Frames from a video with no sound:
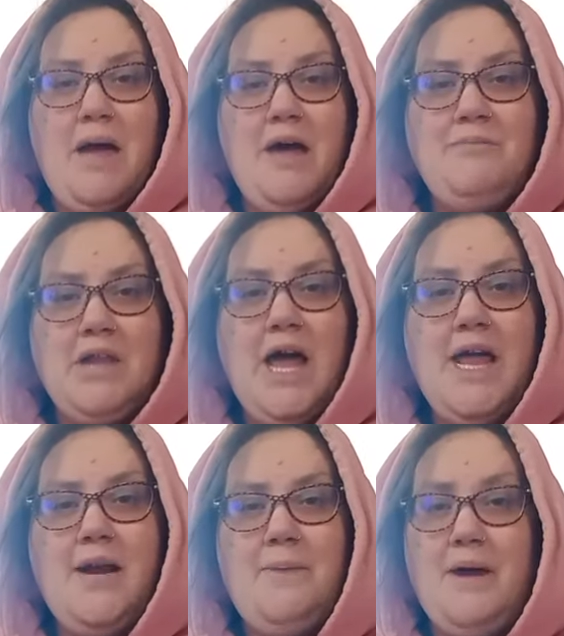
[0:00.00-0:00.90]
I'm
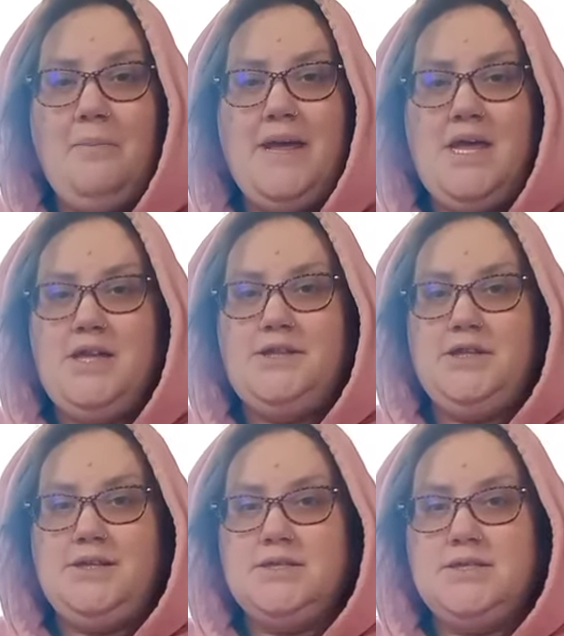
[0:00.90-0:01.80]
lying about my head
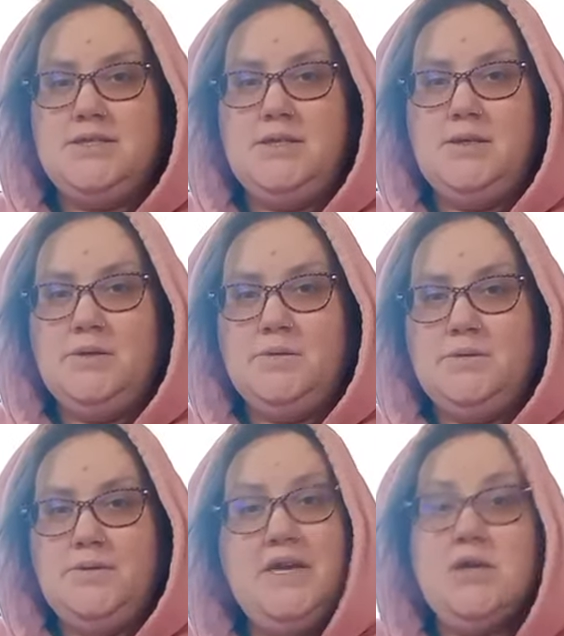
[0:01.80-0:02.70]
things
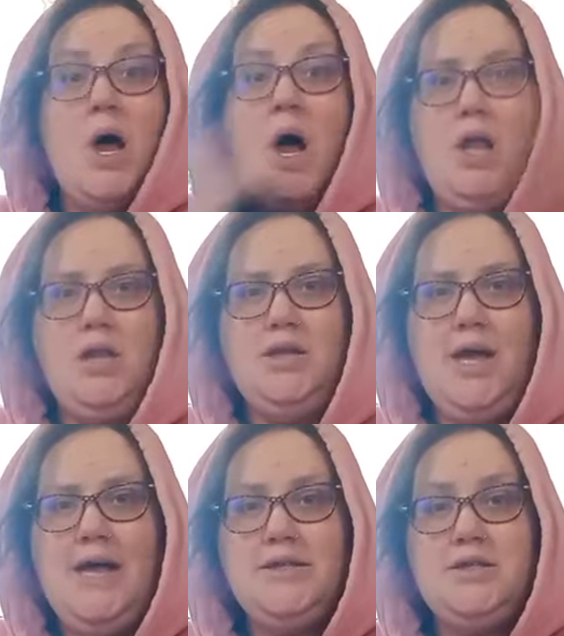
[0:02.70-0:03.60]
too. That's all a
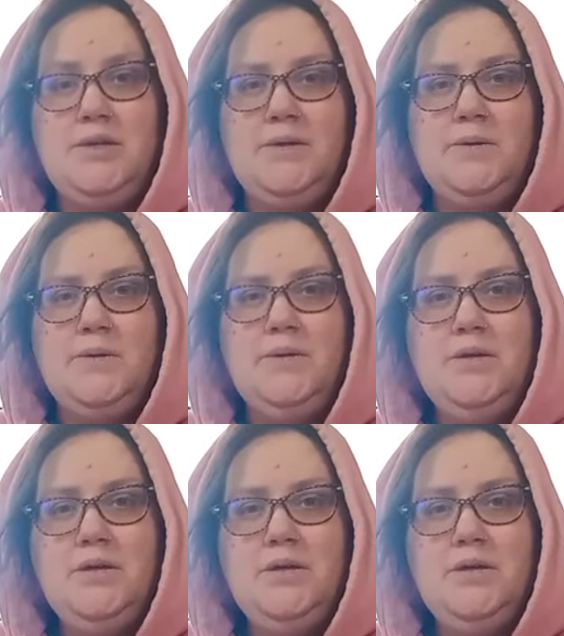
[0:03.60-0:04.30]
lie too.